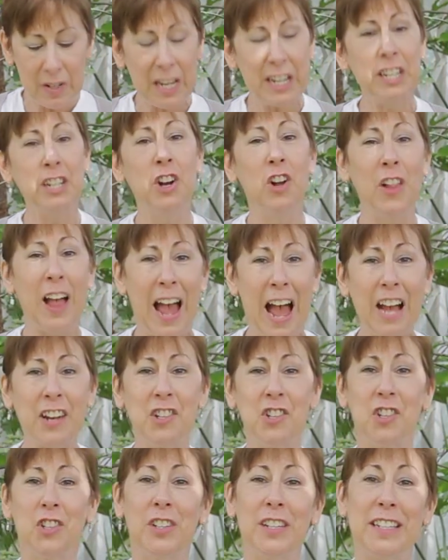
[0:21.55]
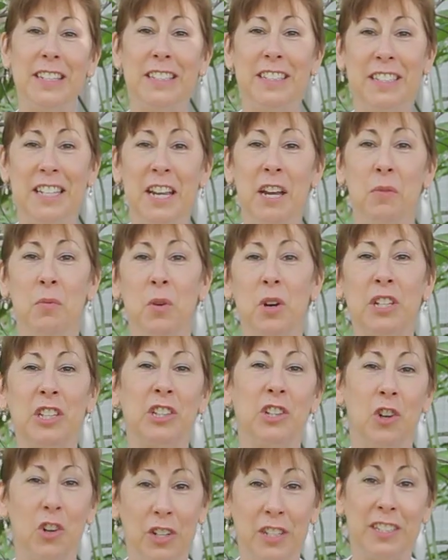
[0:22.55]
you'll actually see what
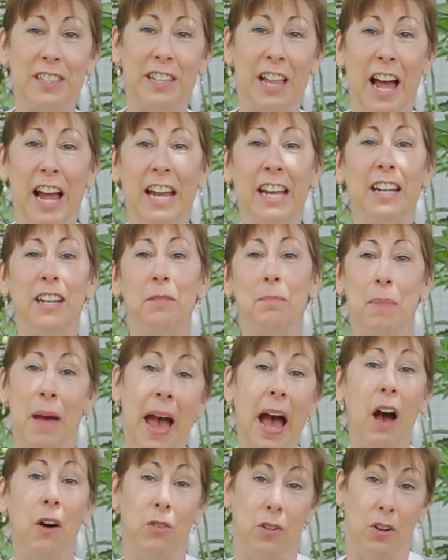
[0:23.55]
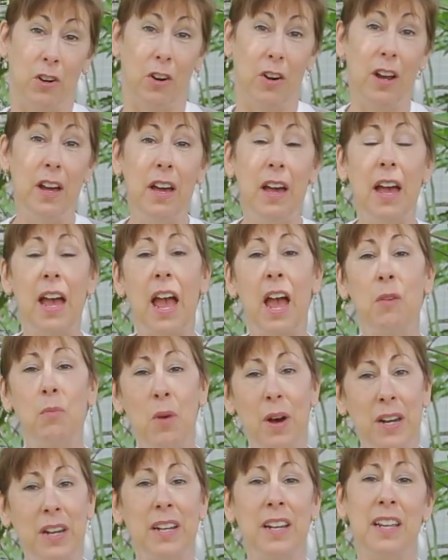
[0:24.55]
looks like powder. And
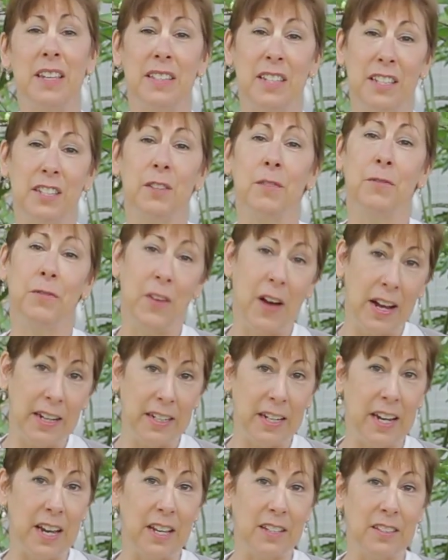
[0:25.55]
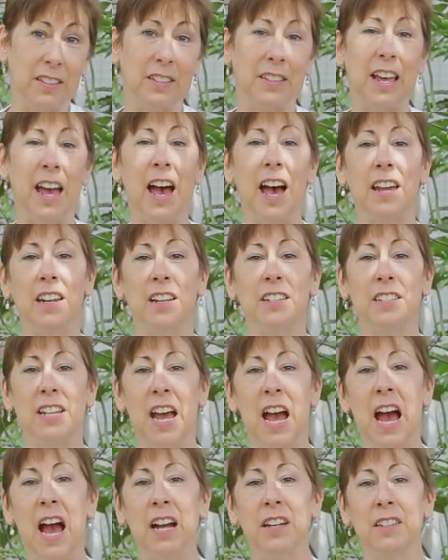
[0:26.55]
what it is, it's a fungus that
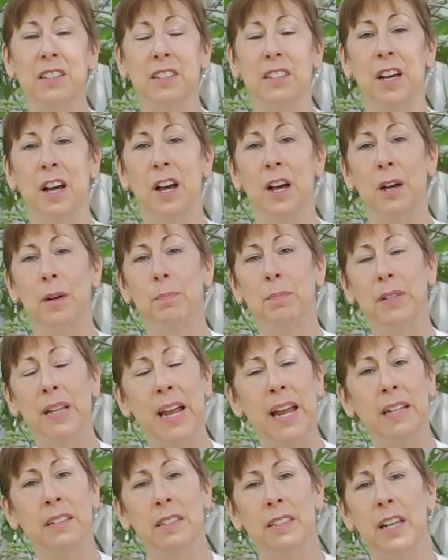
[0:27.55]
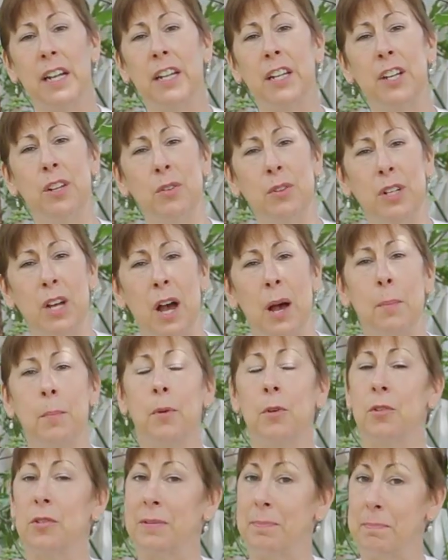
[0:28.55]
attacks uh, plants like
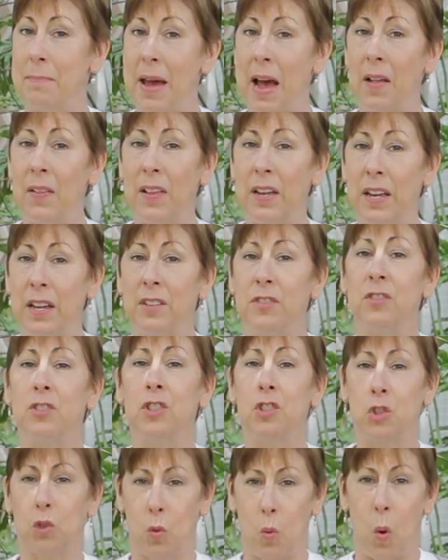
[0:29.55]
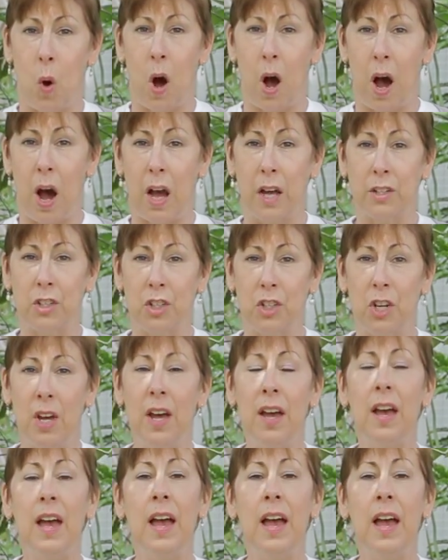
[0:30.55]
cucumbers, melons, squash,